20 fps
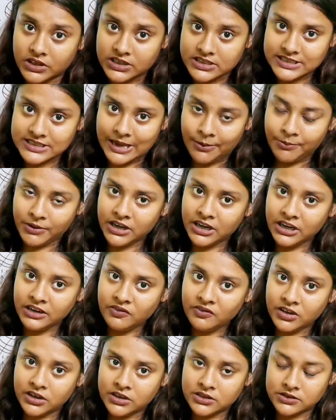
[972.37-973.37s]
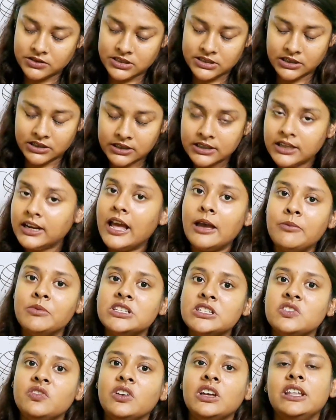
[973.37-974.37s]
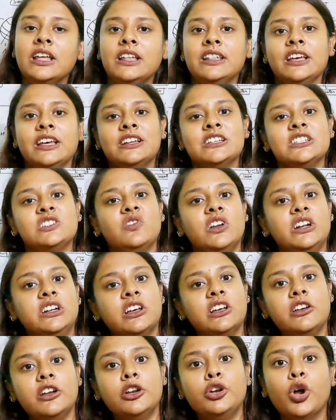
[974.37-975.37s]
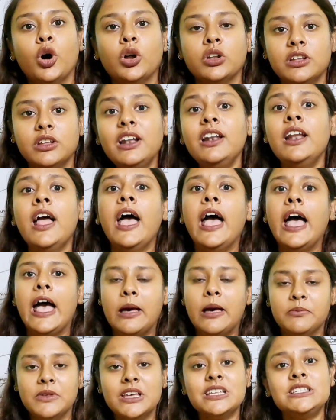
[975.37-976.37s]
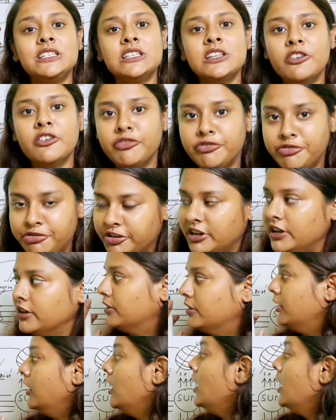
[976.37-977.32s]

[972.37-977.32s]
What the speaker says: summer in southern hemisphere, then there is winter in northern hemisphere.